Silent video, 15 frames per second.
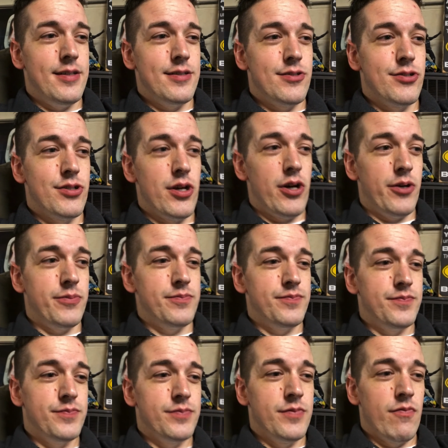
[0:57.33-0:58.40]
So
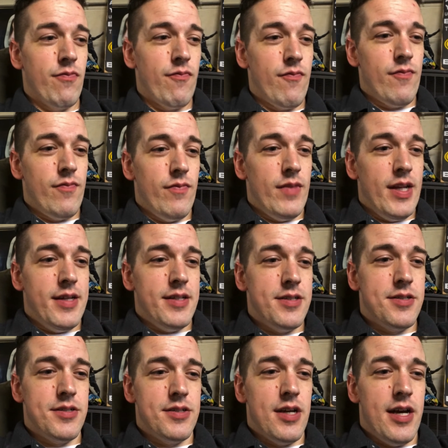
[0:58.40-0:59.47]

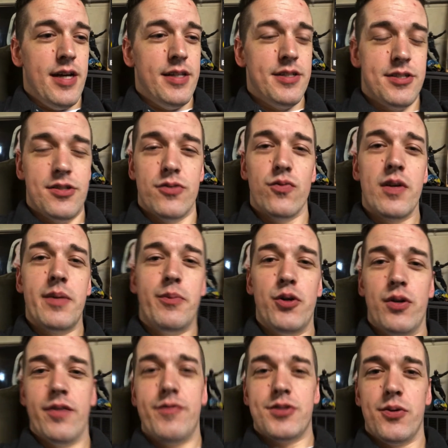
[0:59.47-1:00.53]
this is a
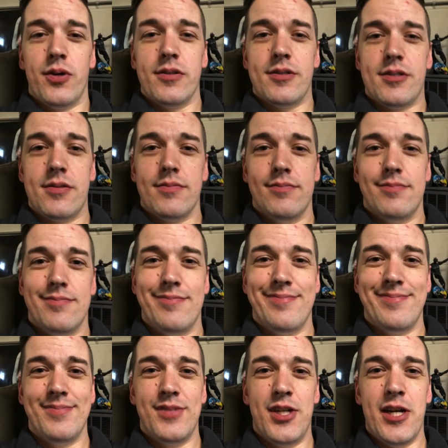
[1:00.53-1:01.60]
reboot of sorts,
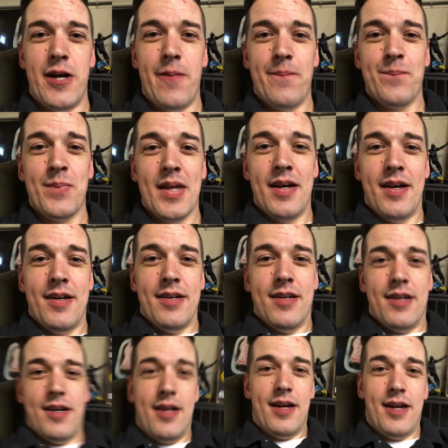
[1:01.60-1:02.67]
you know.
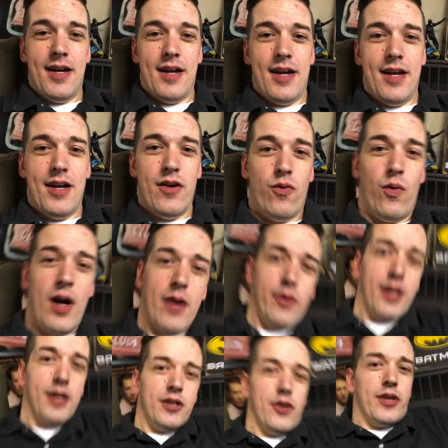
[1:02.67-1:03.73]
Why
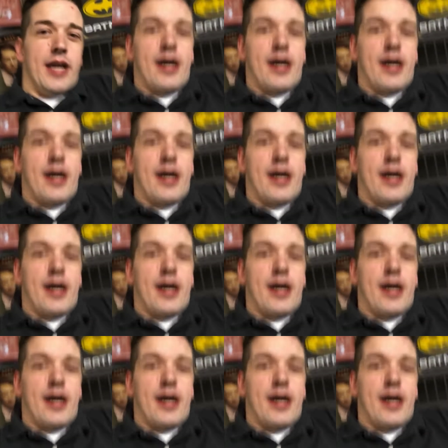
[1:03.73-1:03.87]
would I do